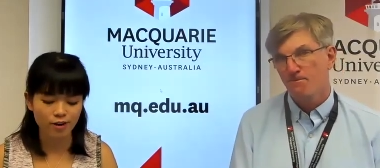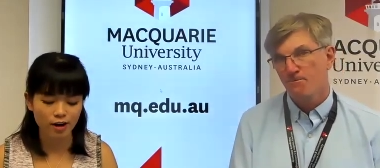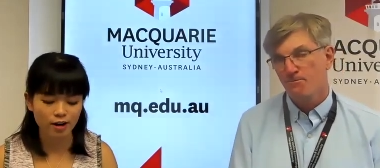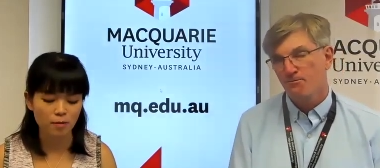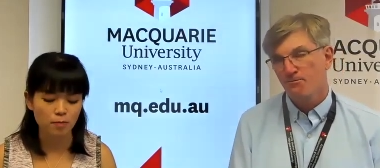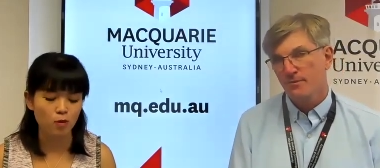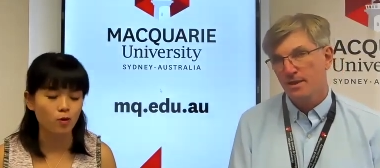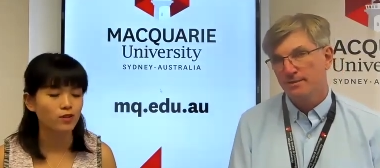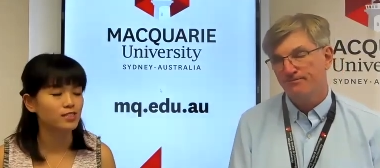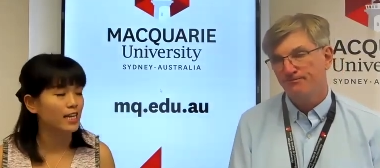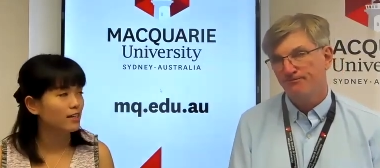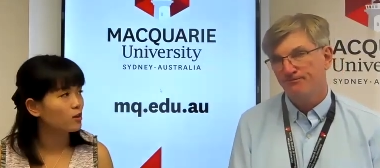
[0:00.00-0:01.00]
Speaker 1: very
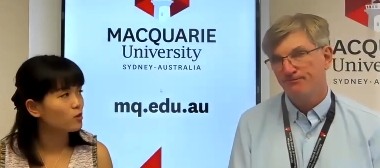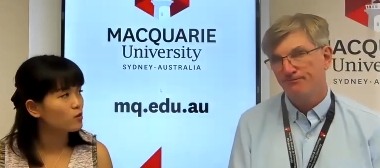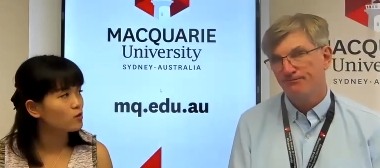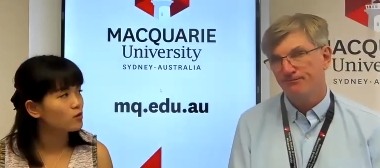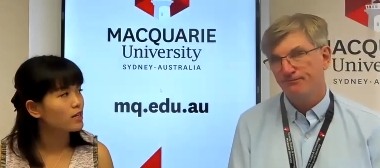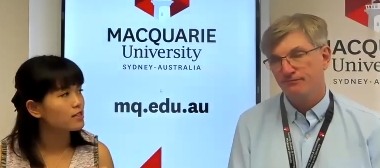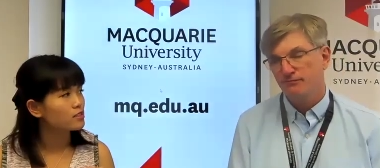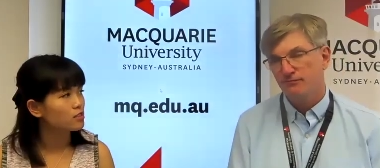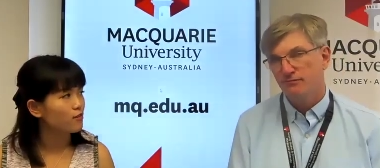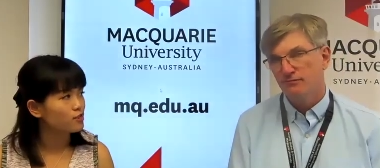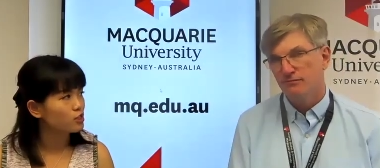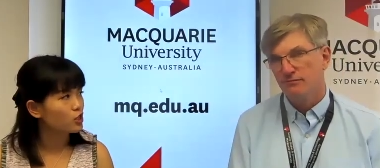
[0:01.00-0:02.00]
important technical and
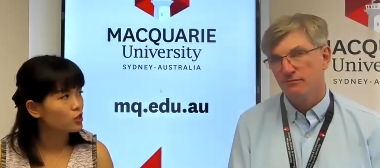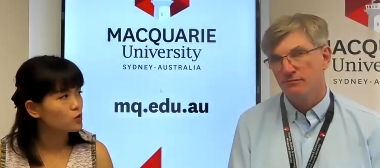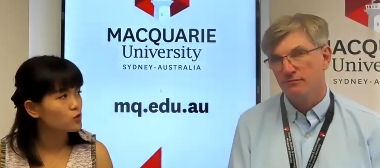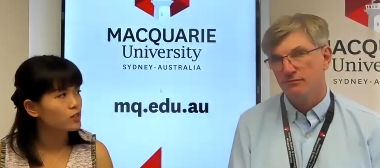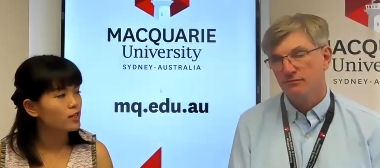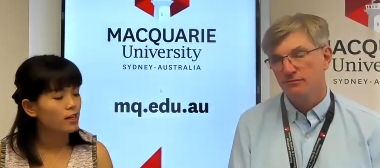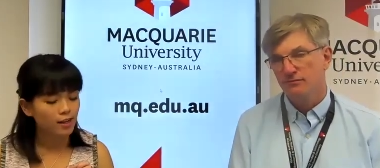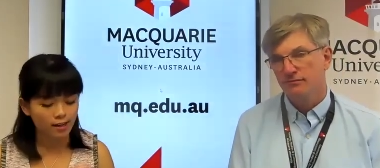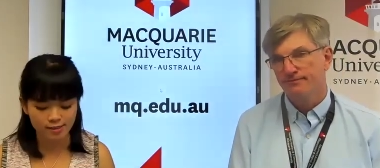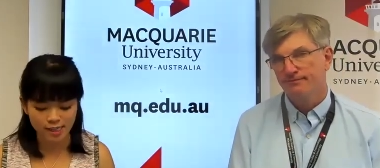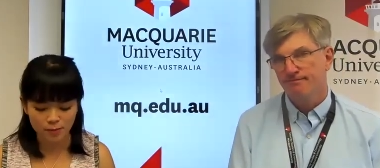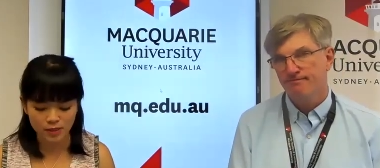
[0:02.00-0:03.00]
soft skills that
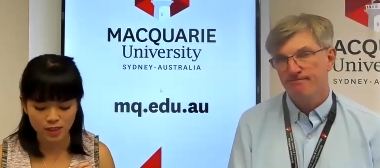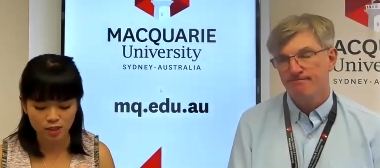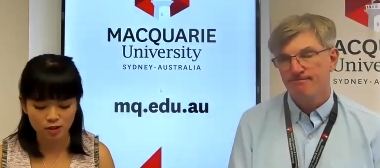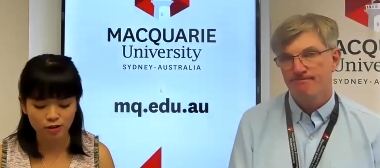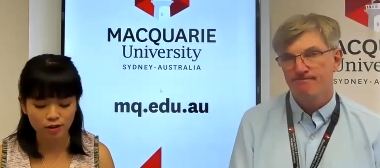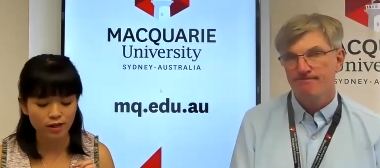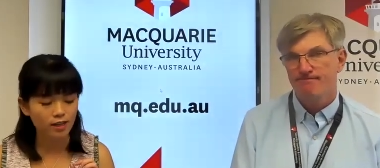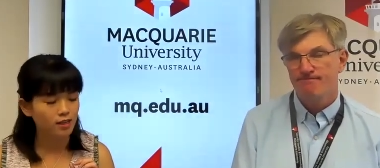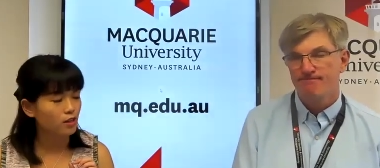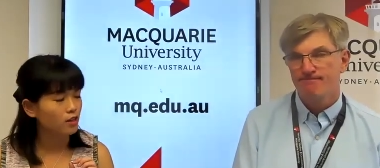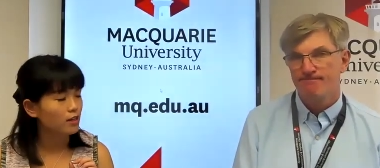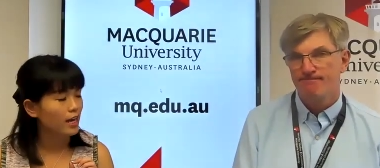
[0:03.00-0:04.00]

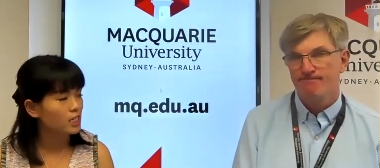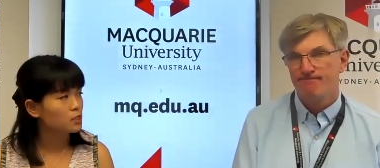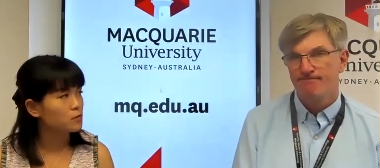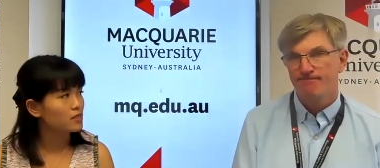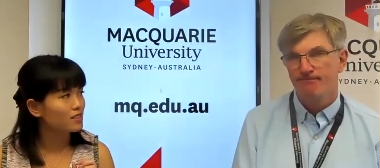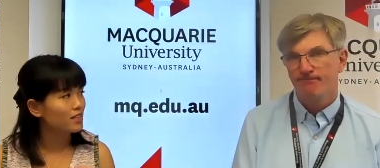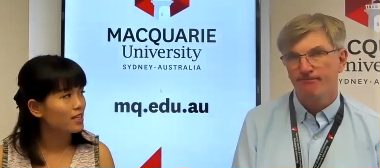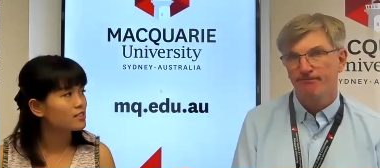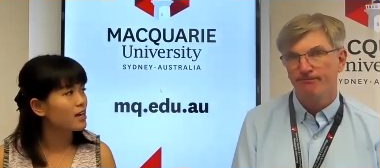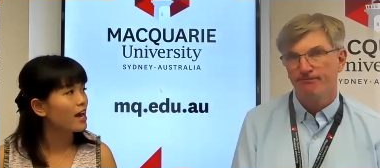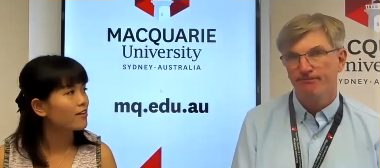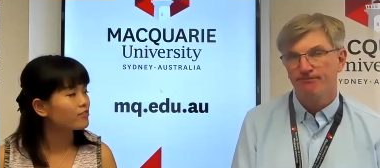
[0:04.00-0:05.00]
cybersecurity experts need to
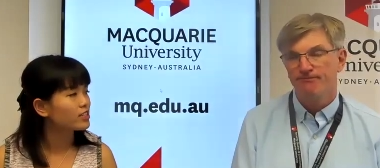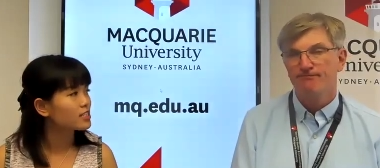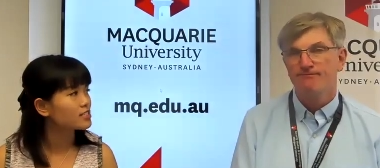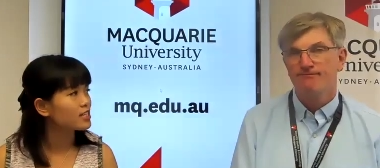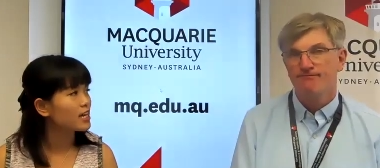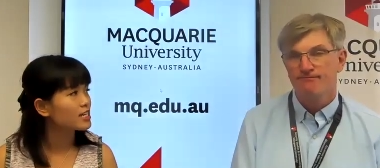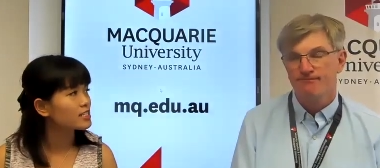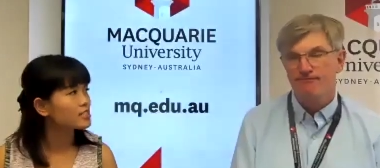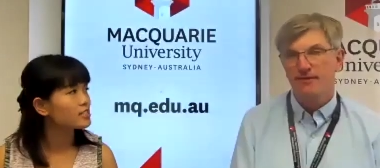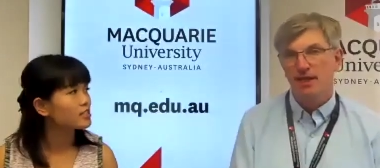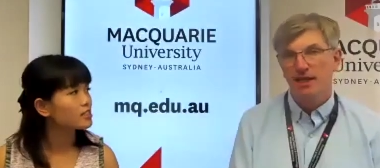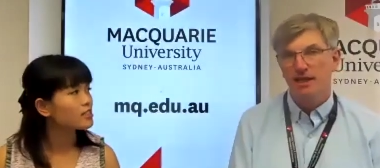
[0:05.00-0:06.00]
have these days?
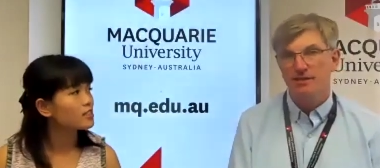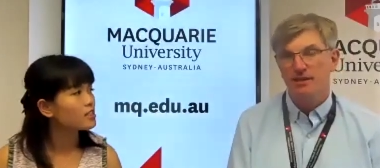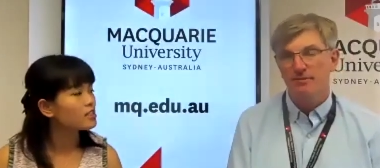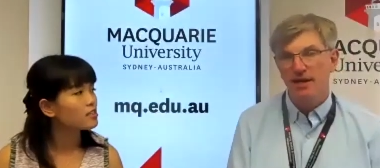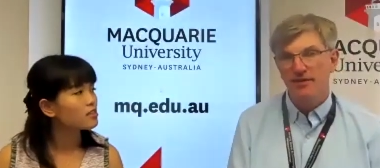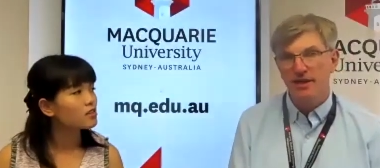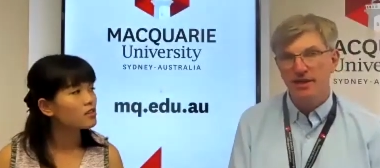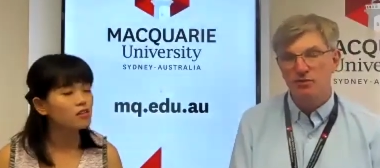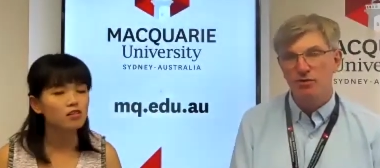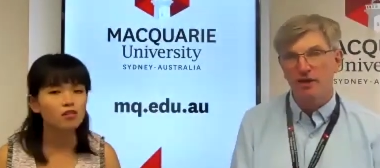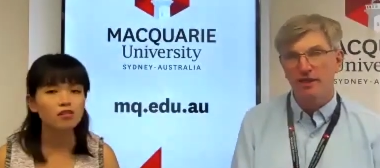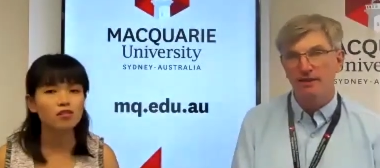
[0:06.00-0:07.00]
Speaker 2: Yeah, so I mean, I think it's
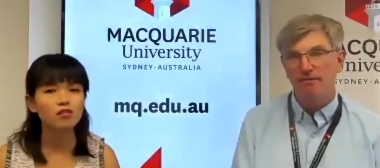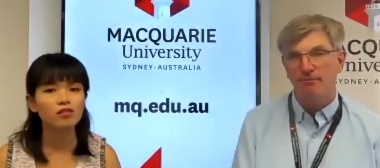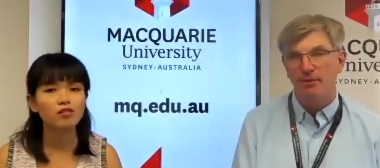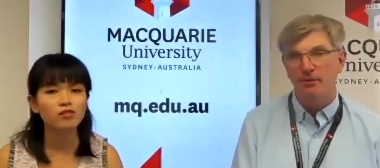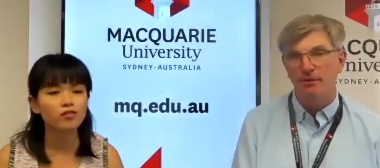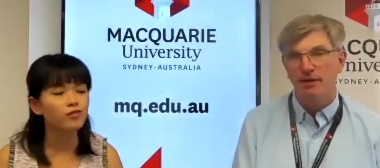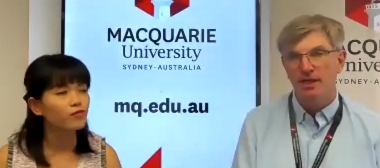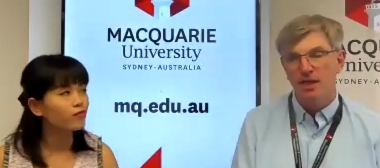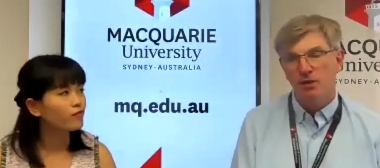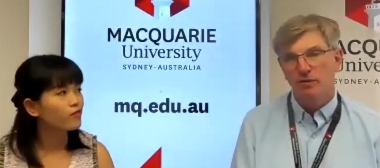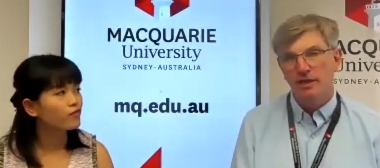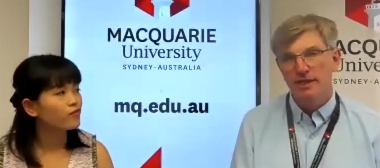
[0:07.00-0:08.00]
really important.
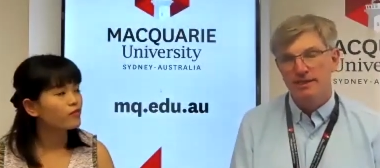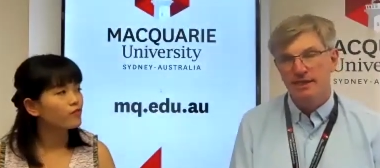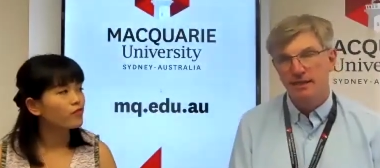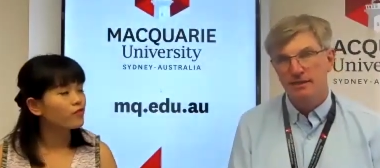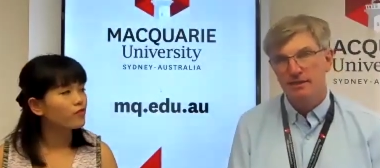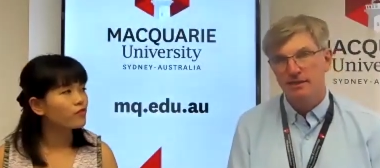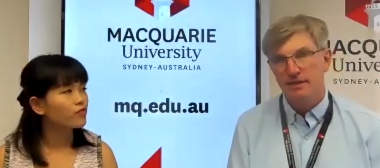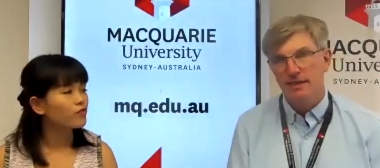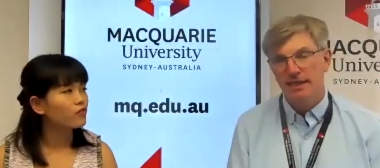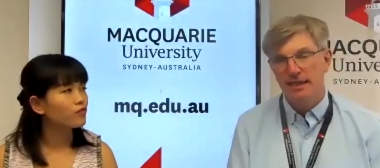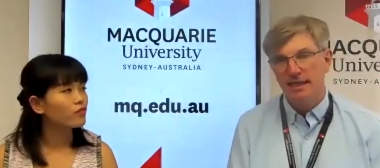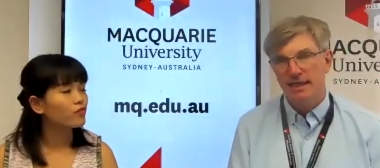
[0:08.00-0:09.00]
One of the challenges in
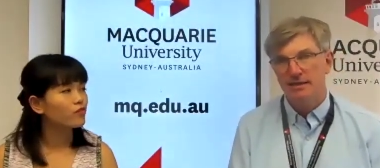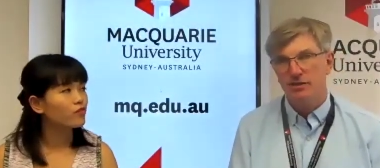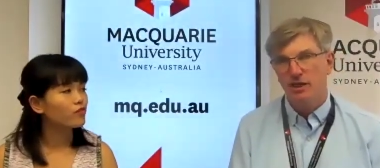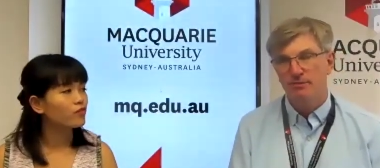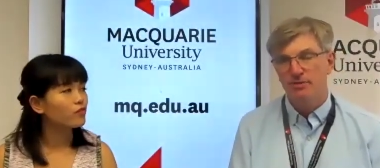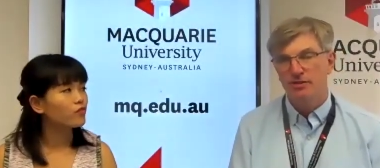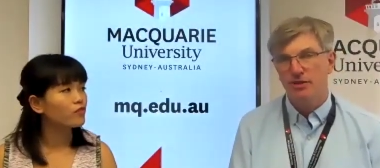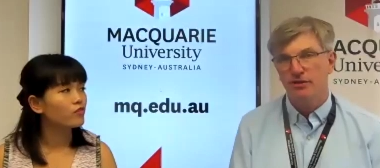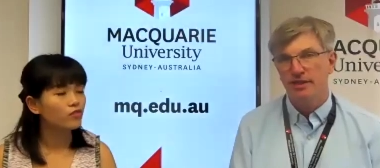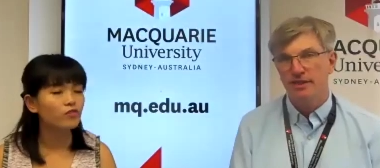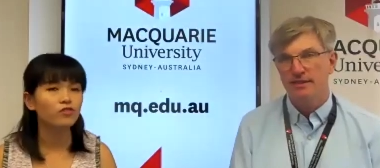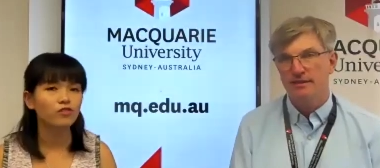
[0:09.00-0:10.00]

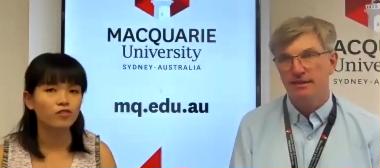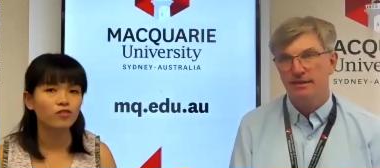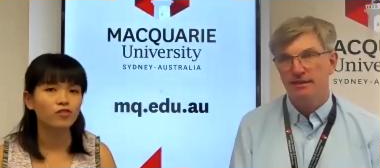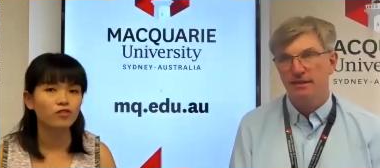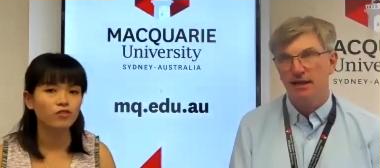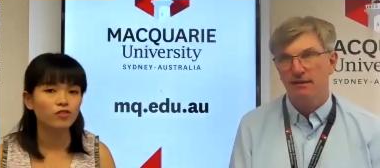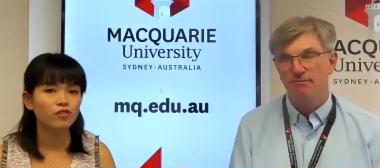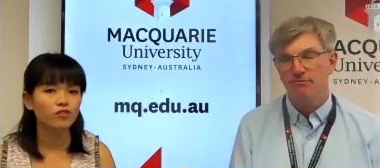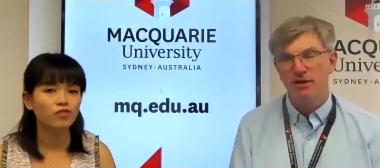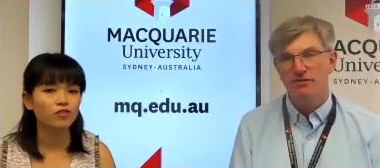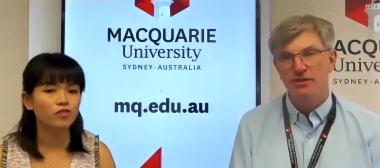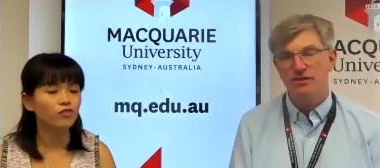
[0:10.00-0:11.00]
cybersecurity is that
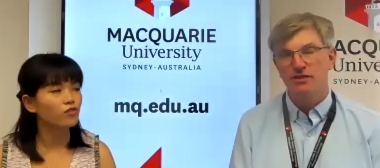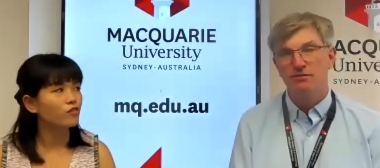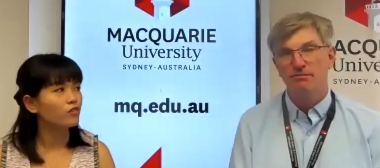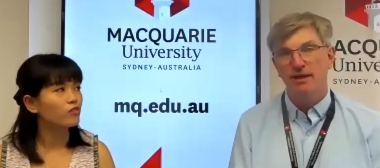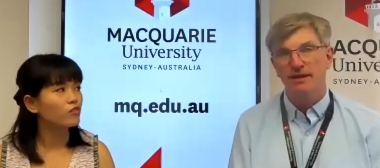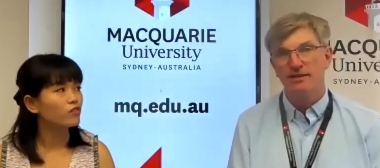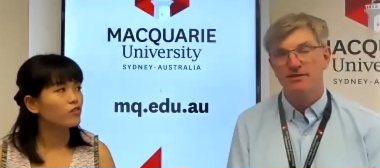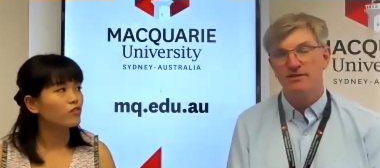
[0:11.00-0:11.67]
most decision makers